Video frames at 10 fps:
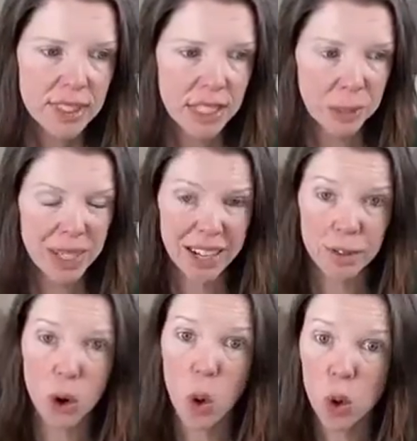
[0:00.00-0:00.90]
And we
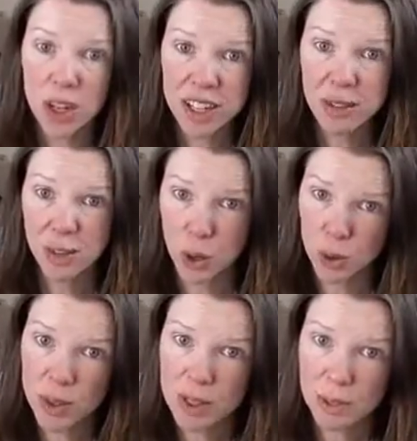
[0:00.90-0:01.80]
have corded
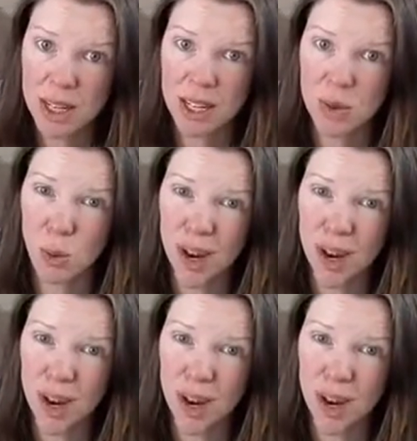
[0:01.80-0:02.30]
phones, because